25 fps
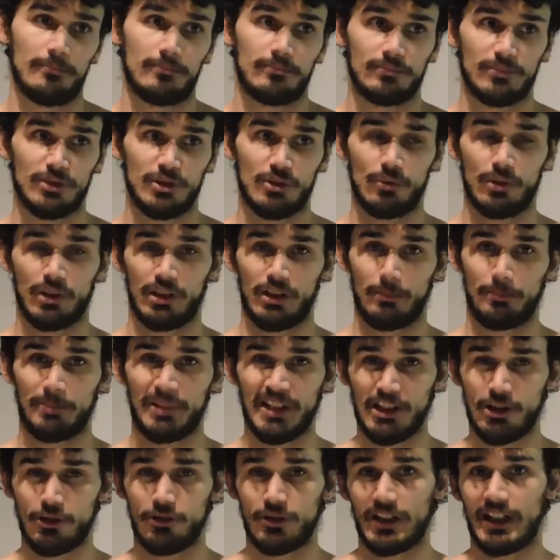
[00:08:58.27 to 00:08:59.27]
You want to
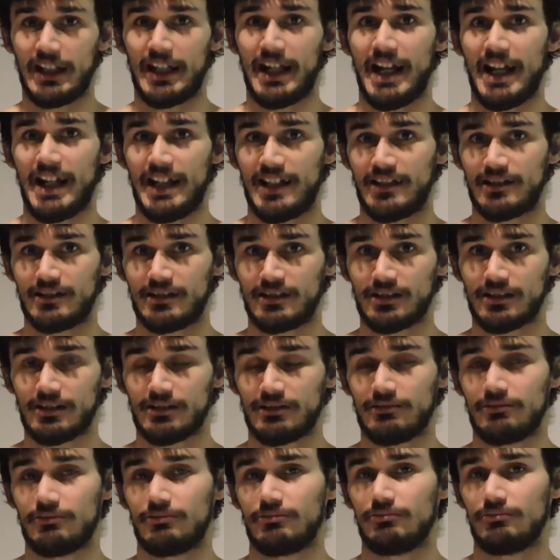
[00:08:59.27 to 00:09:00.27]
periodize
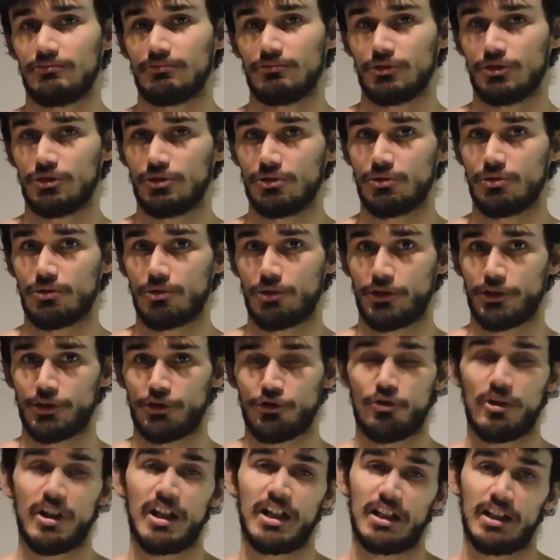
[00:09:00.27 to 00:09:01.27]
your
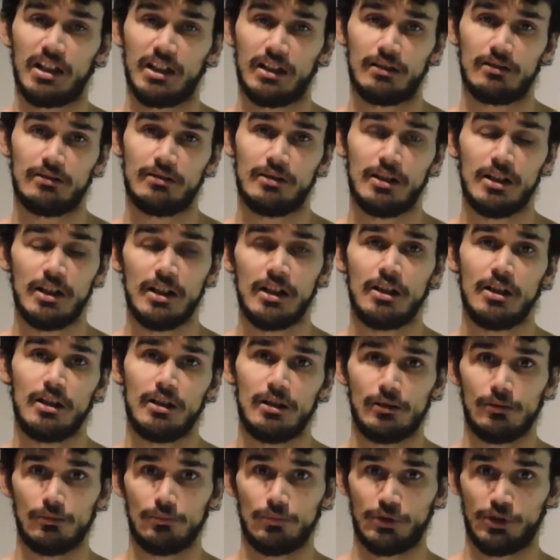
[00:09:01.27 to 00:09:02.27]
training,
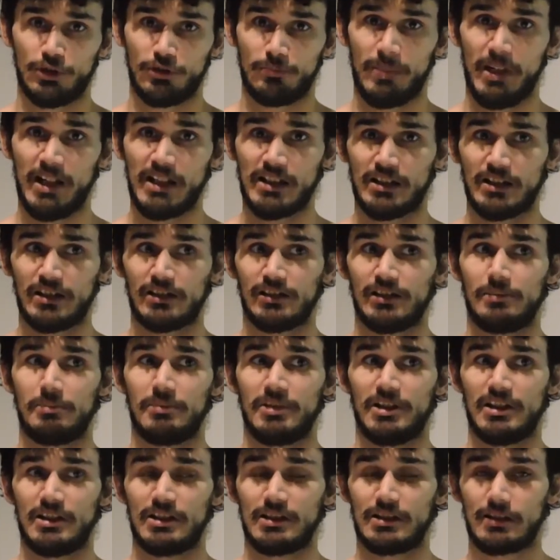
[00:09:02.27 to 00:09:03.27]
which basically
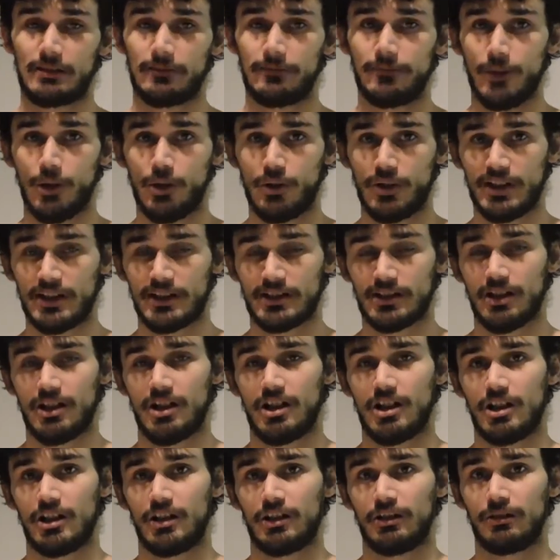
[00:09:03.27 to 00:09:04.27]
means focus
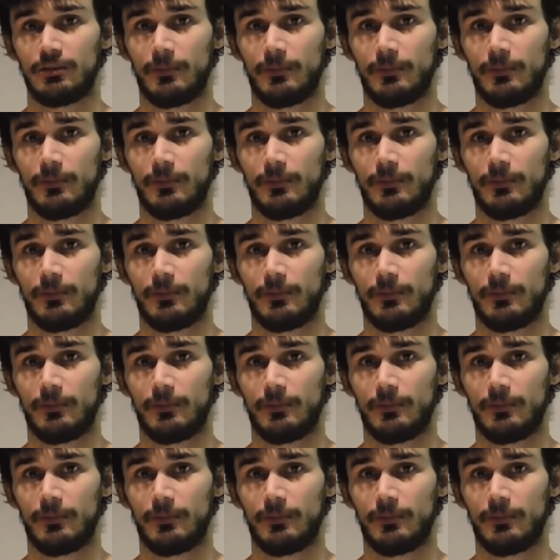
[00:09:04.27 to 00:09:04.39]
on,